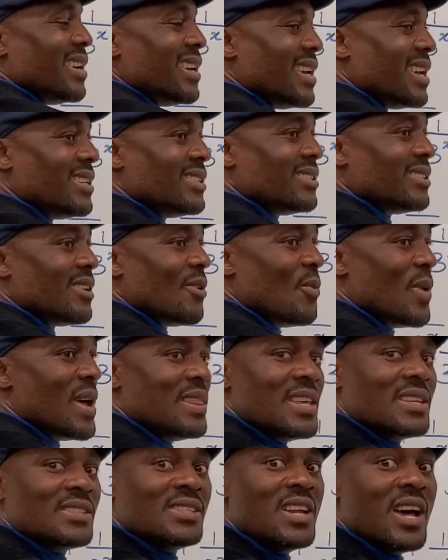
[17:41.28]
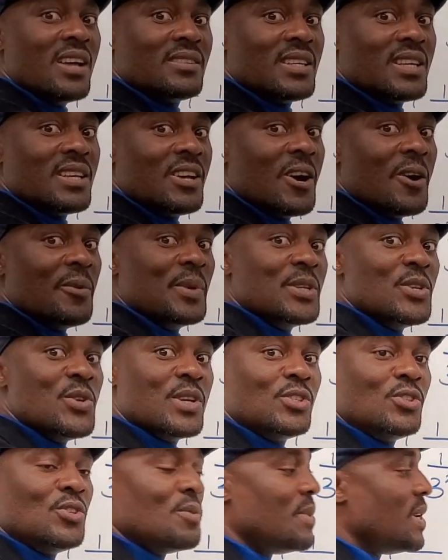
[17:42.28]
is when there's nothing common, you
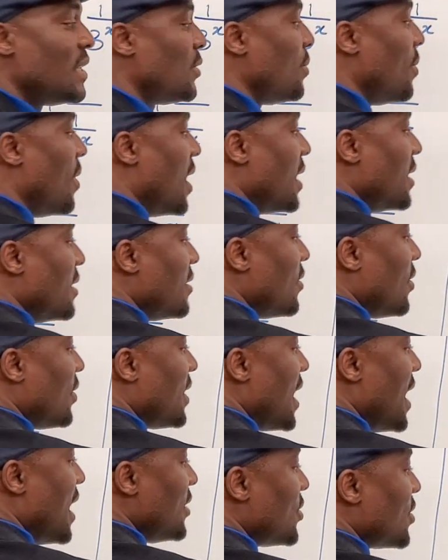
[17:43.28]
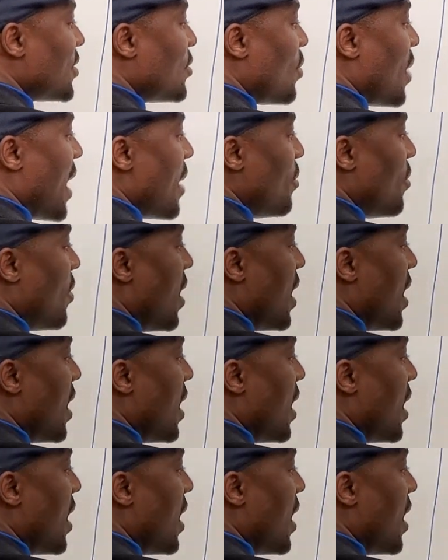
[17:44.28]
assume it's one, okay? Just write